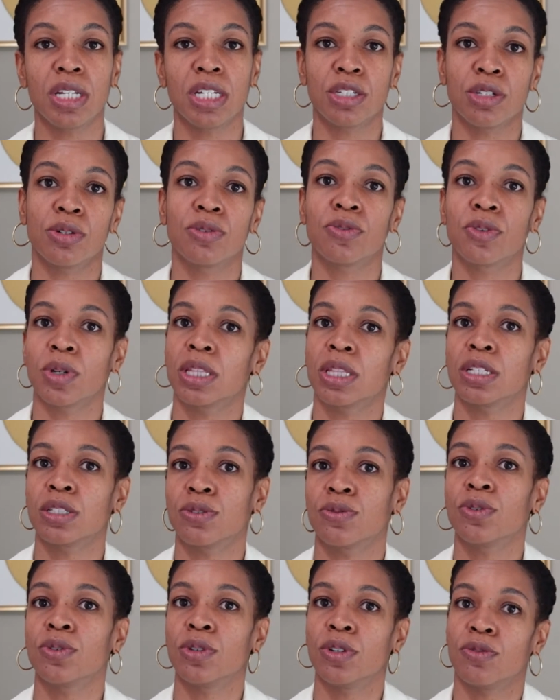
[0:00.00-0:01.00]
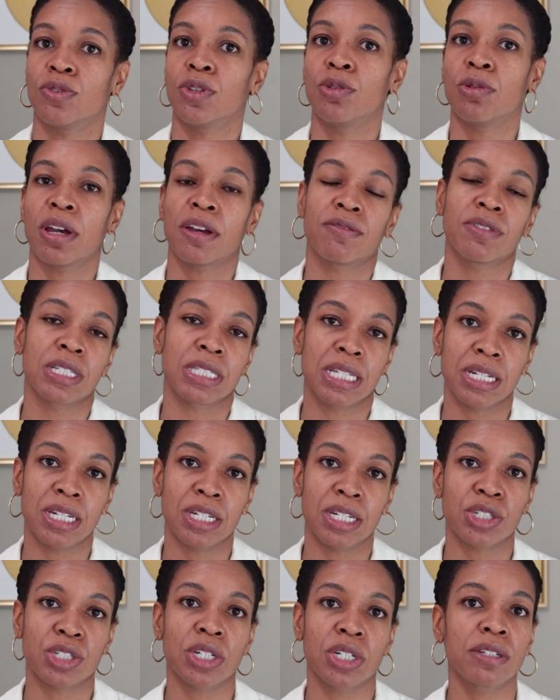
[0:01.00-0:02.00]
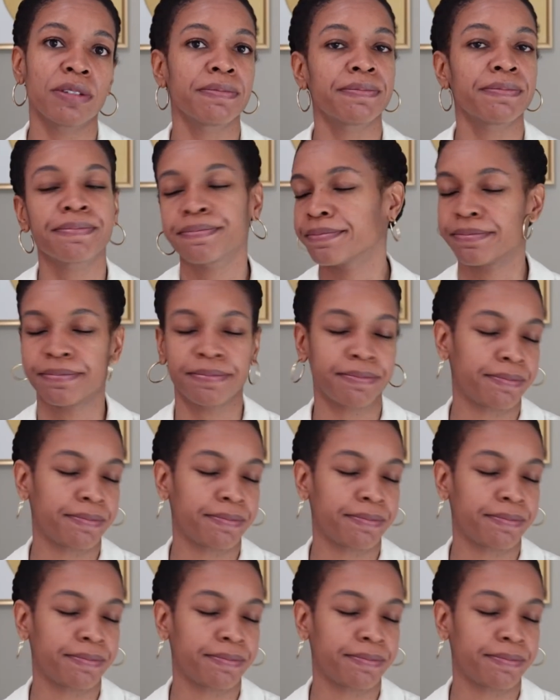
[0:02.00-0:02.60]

you need to avoid this food if you have this condition,